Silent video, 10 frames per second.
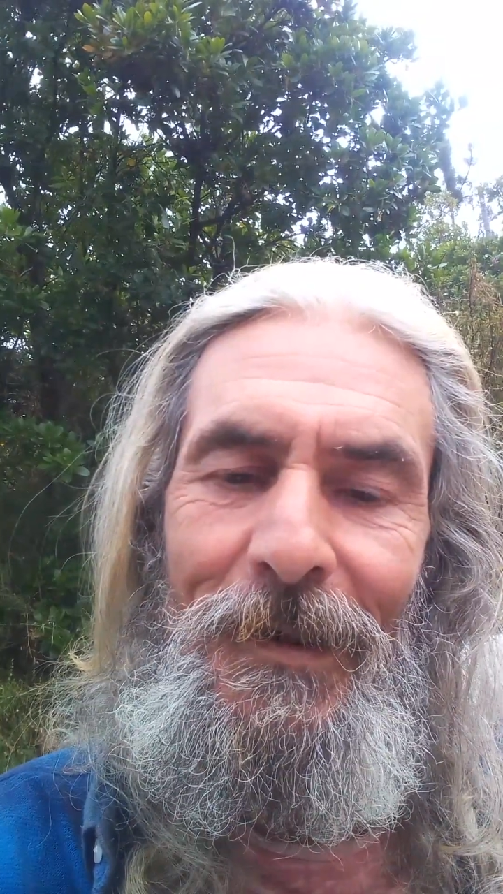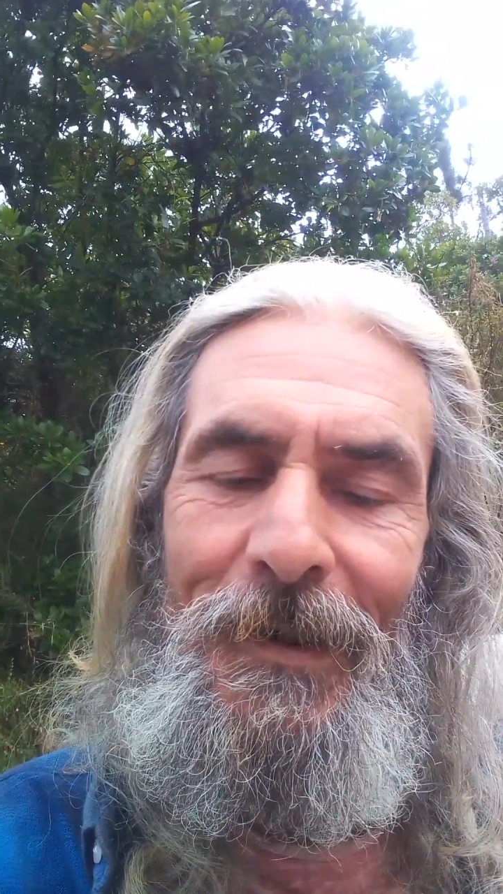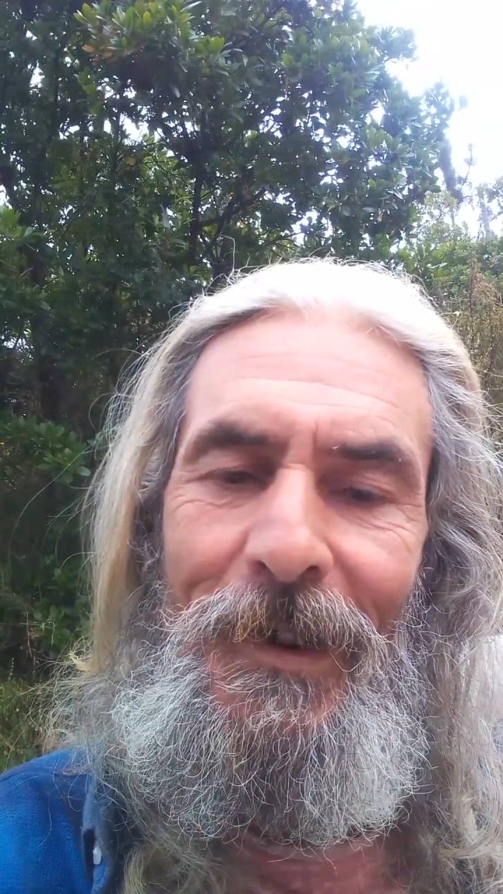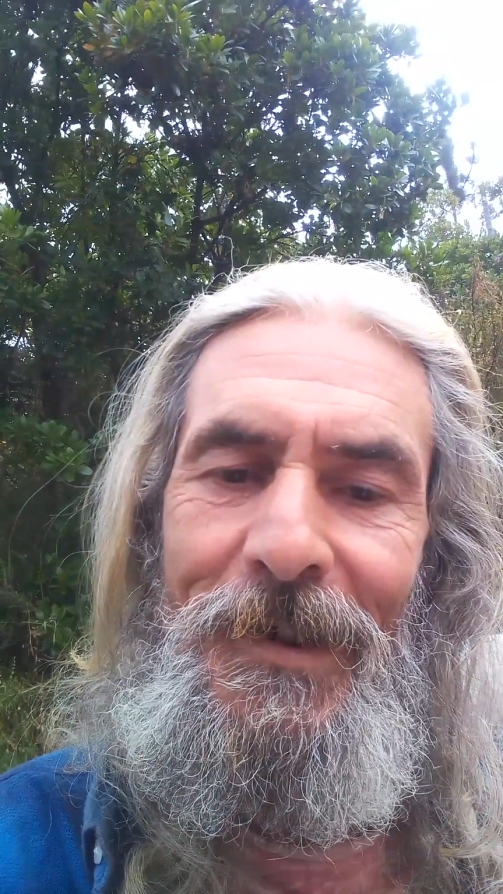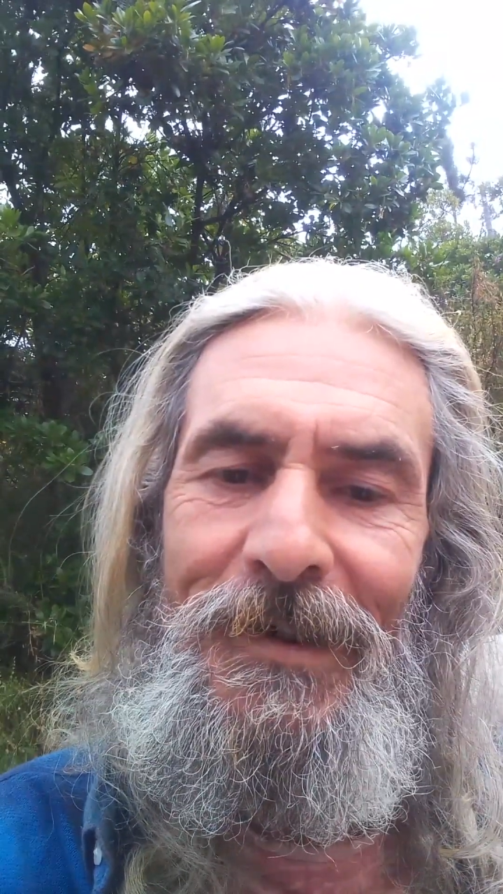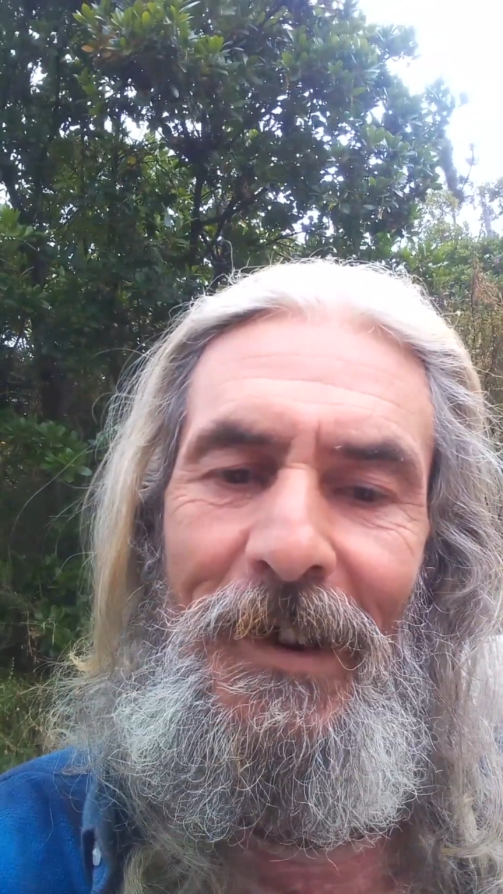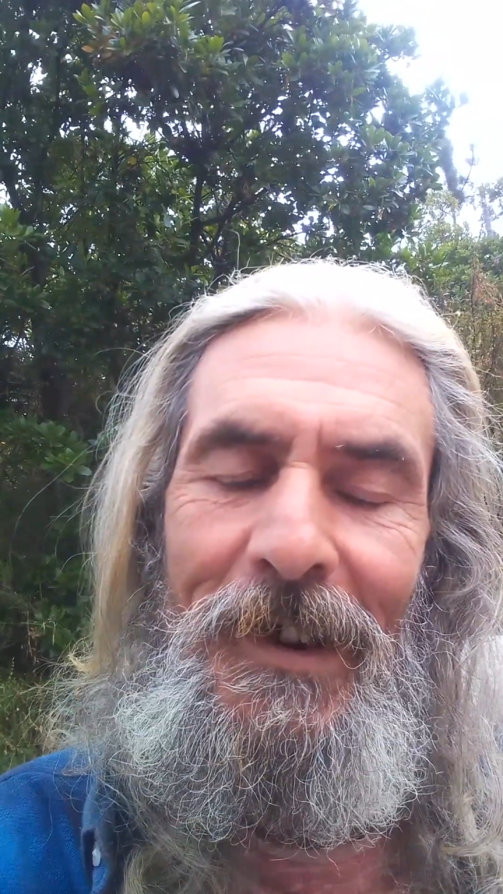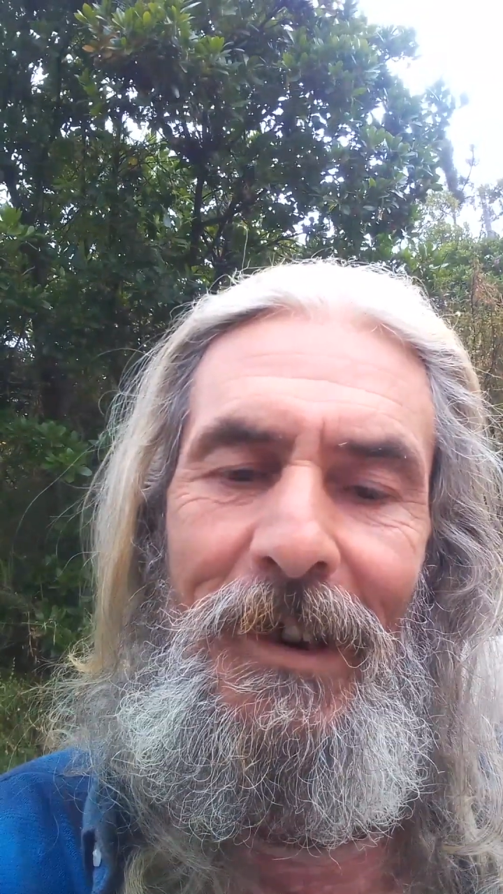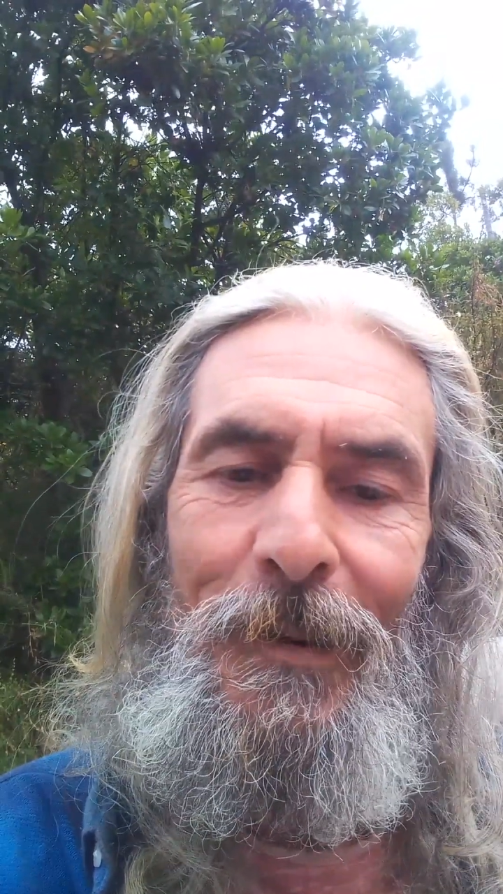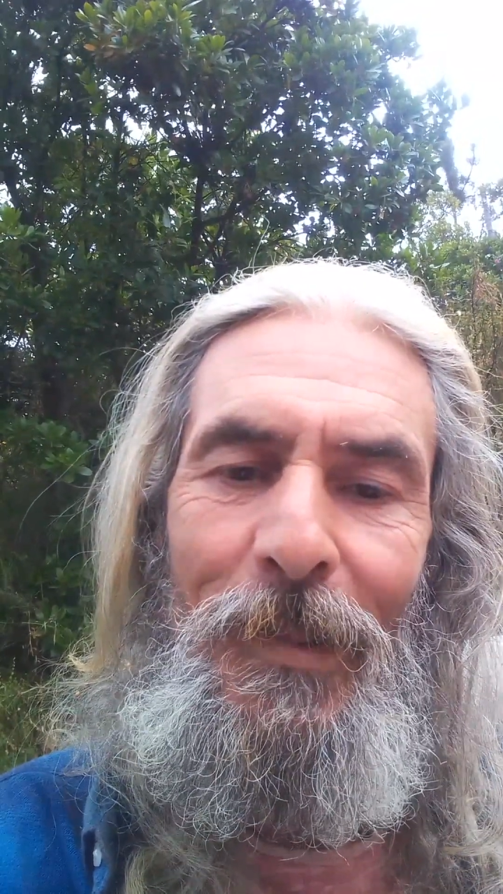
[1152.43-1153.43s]
that is
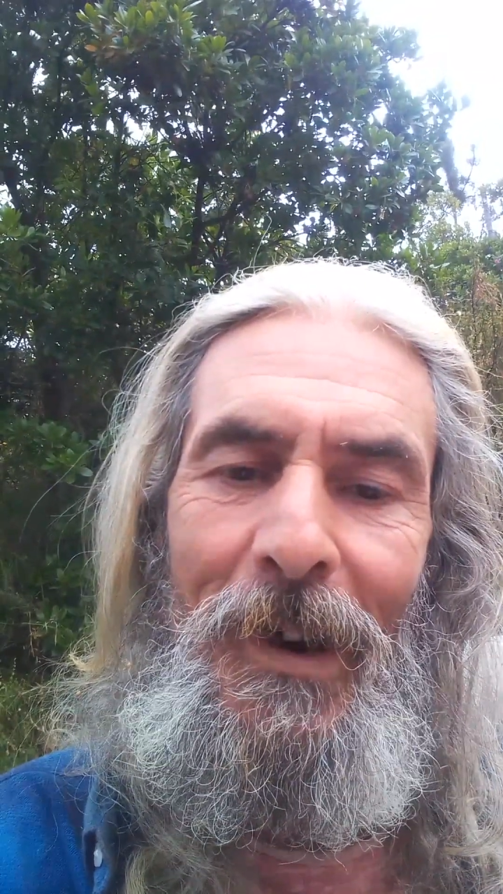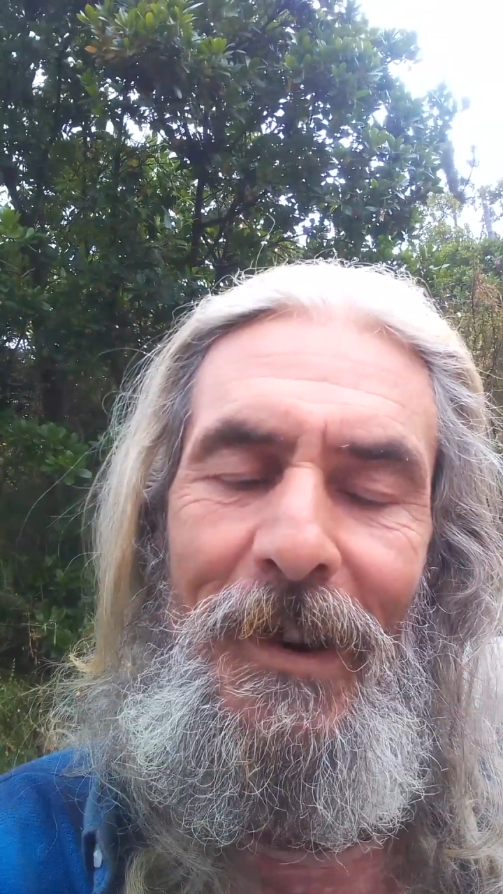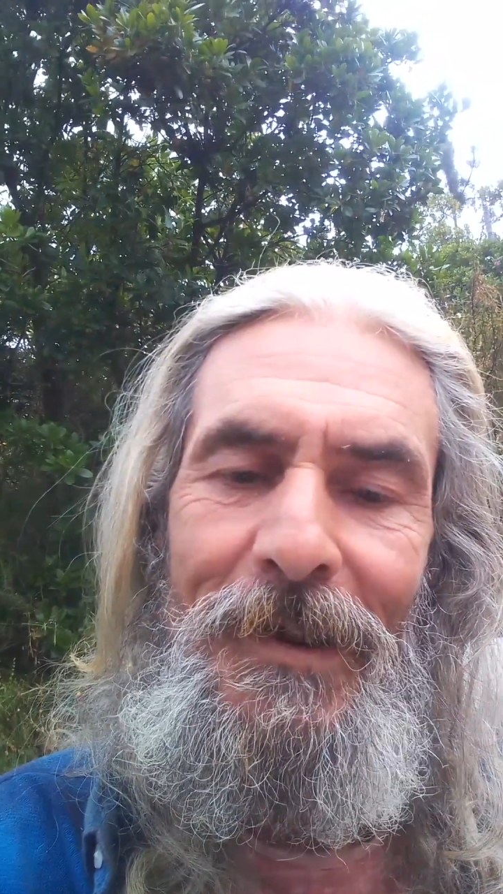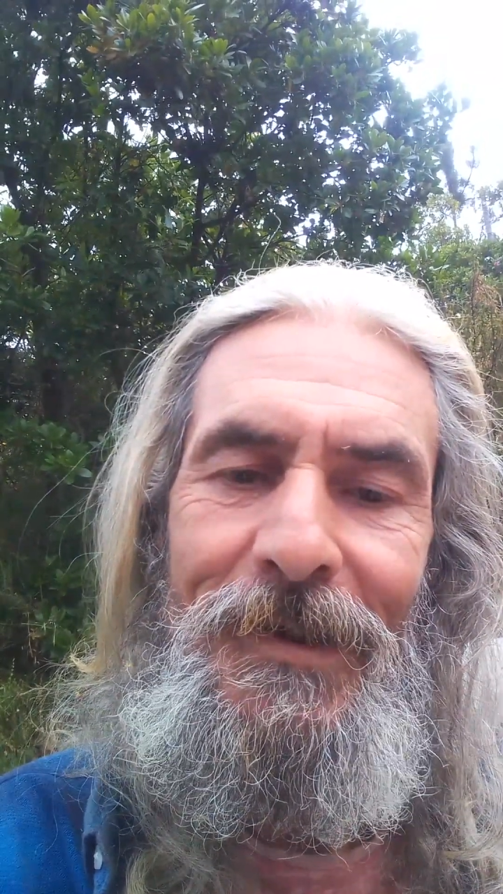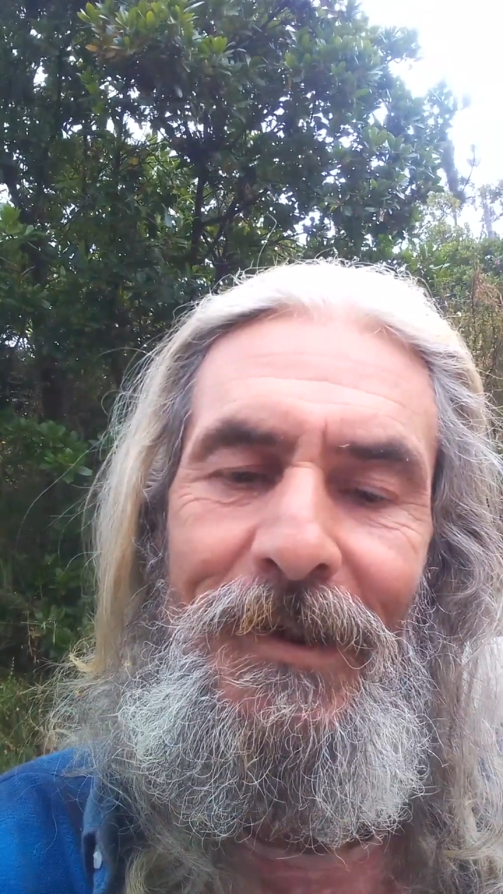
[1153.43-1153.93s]
taking place.